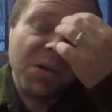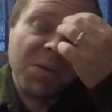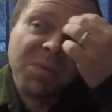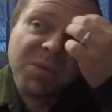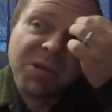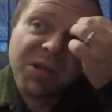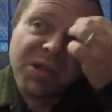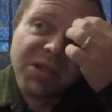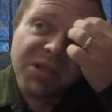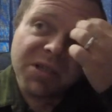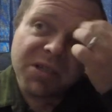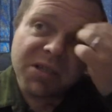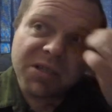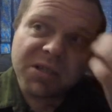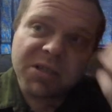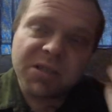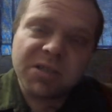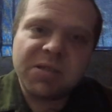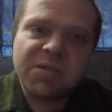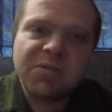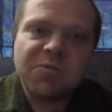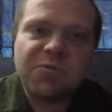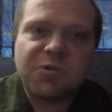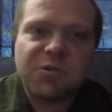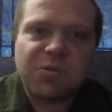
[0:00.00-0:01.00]

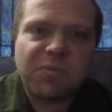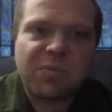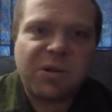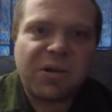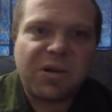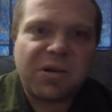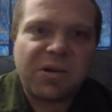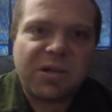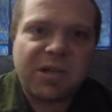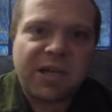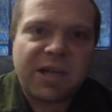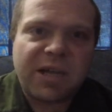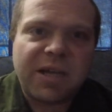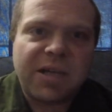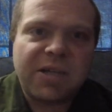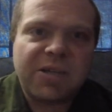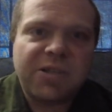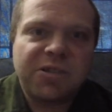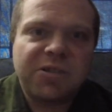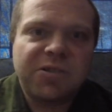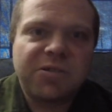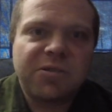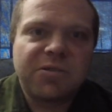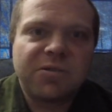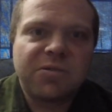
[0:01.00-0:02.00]
Basically, when a bear
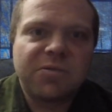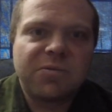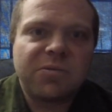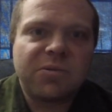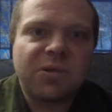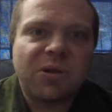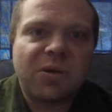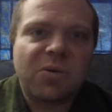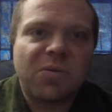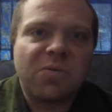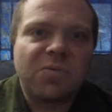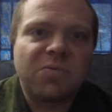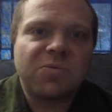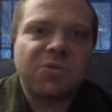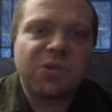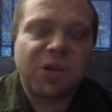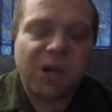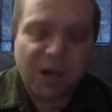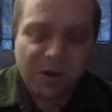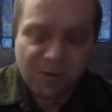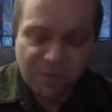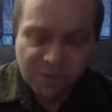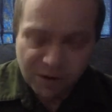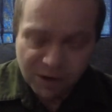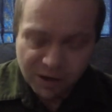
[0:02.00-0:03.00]
attacks you, don't
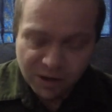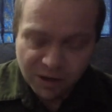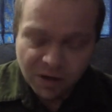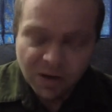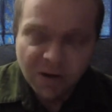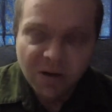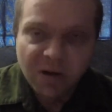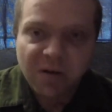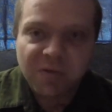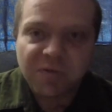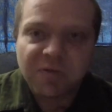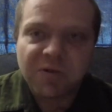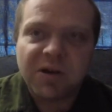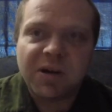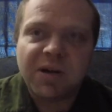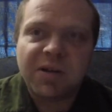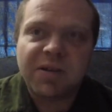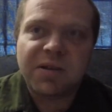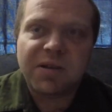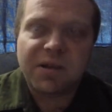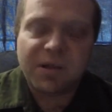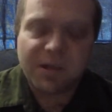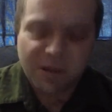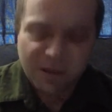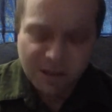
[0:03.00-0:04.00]
try to fight it off or
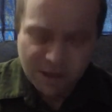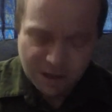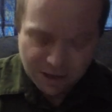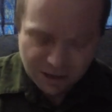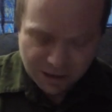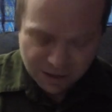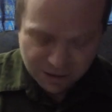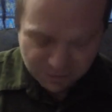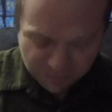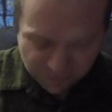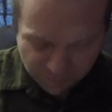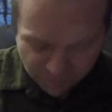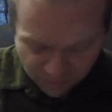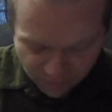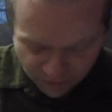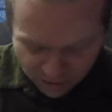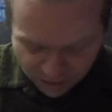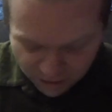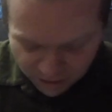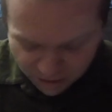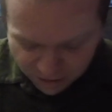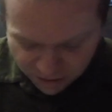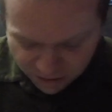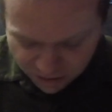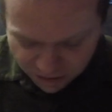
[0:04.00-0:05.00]
anything like that.
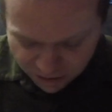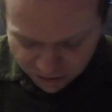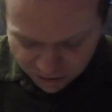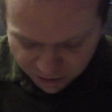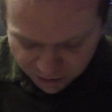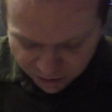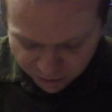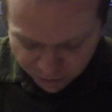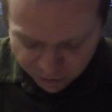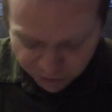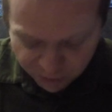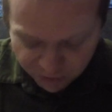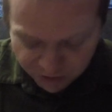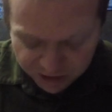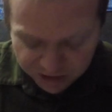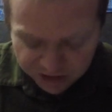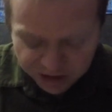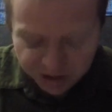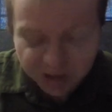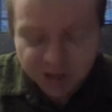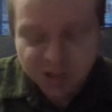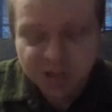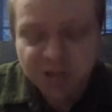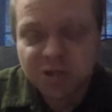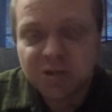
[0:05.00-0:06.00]
Um, the best
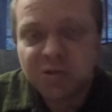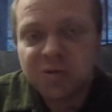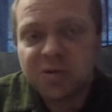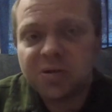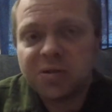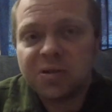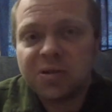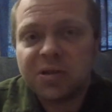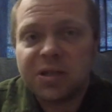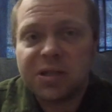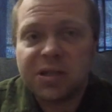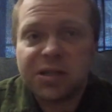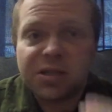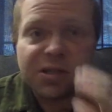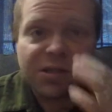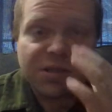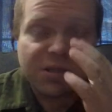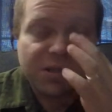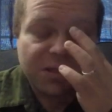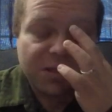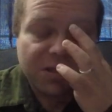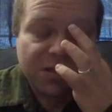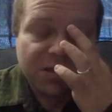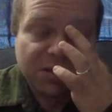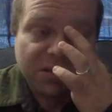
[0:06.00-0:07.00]
thing you do
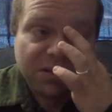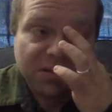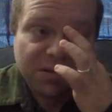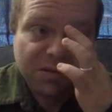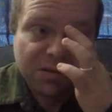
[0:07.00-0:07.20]
is